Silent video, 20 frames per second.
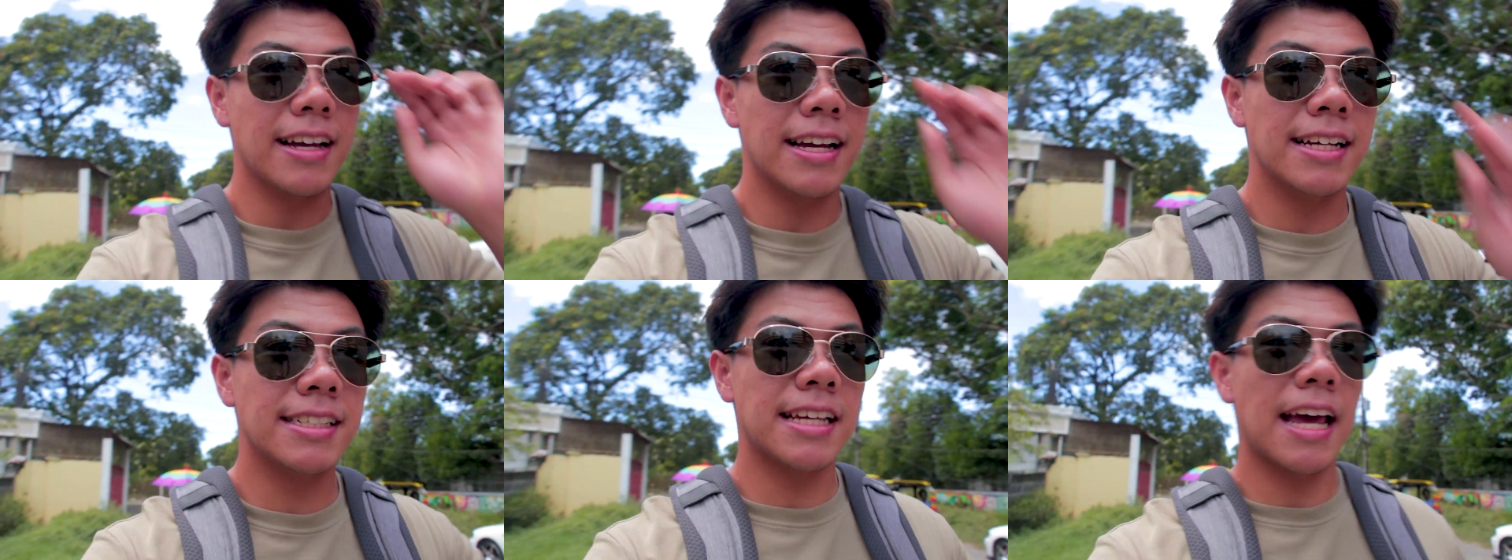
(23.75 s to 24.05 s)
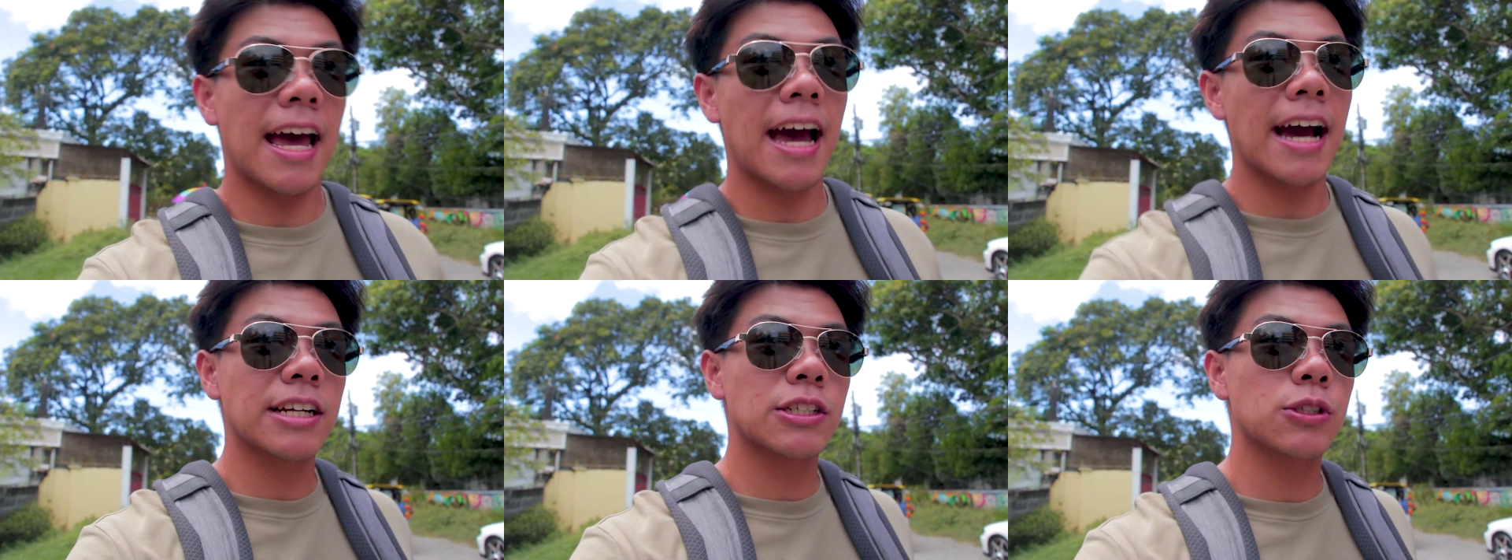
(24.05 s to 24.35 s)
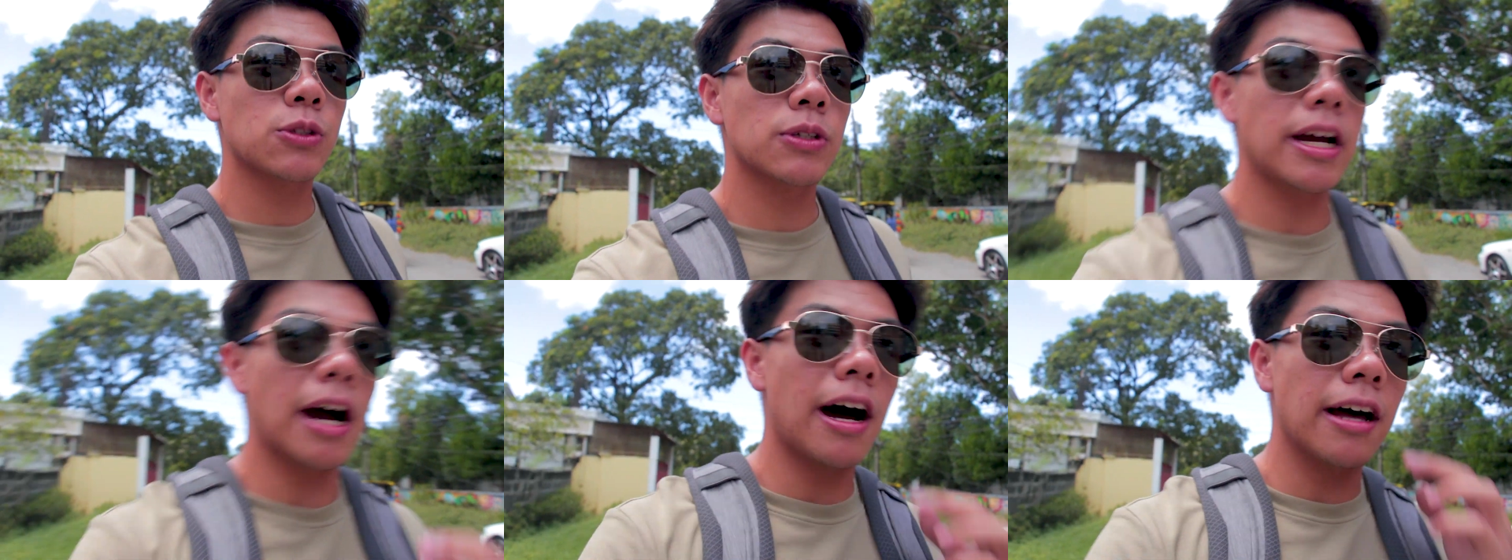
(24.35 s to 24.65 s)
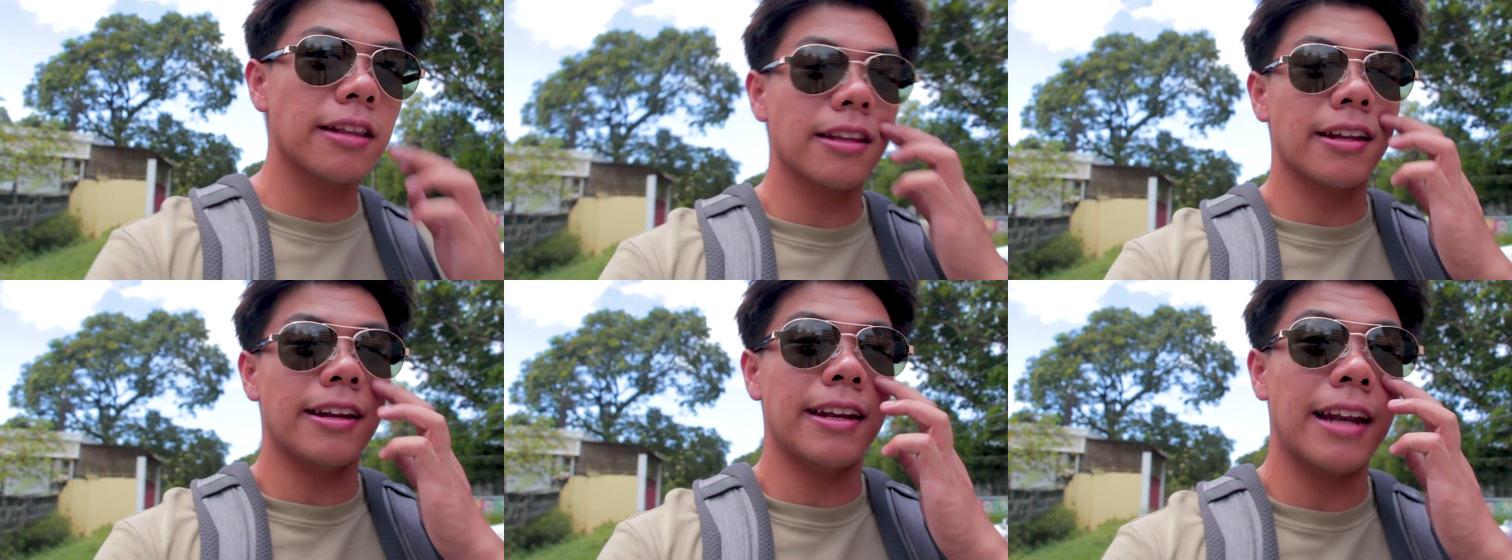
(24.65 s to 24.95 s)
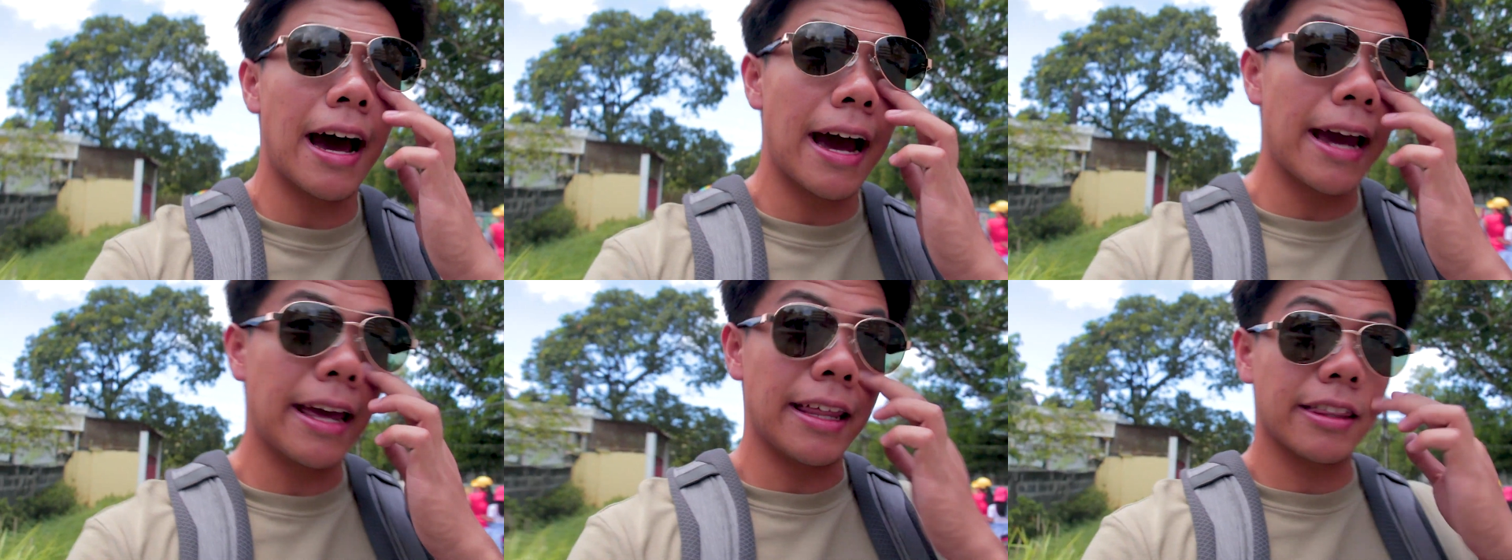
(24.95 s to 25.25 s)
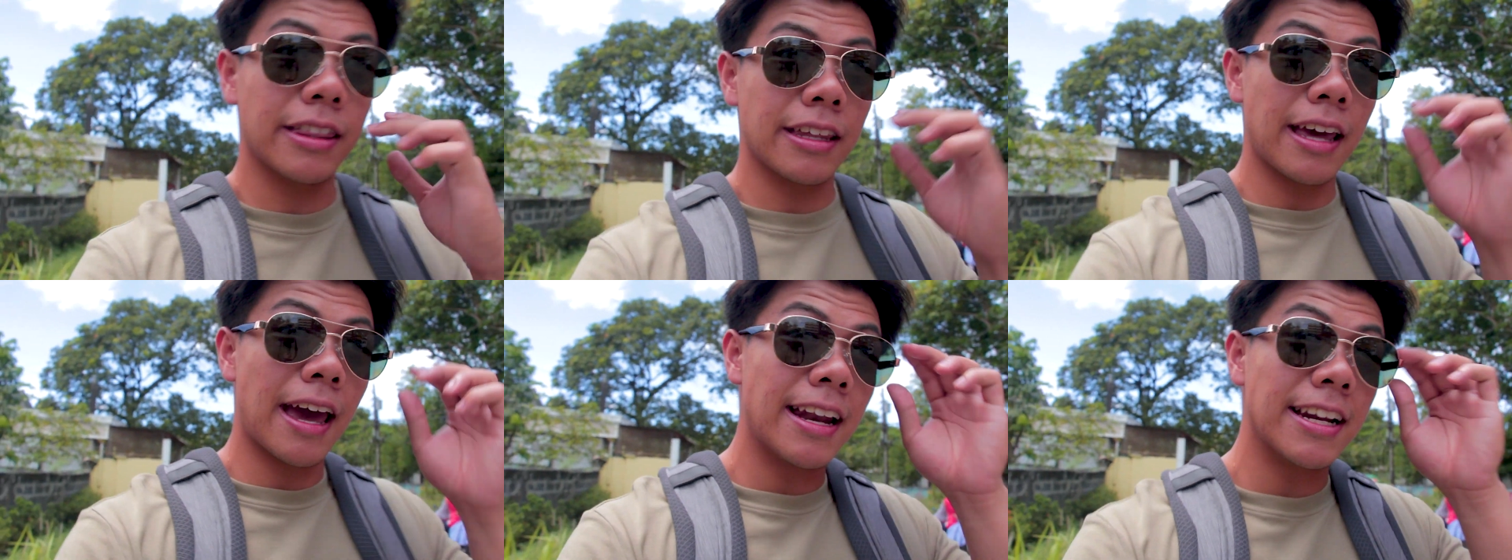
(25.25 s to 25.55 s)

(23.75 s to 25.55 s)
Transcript: is actually on the 9th,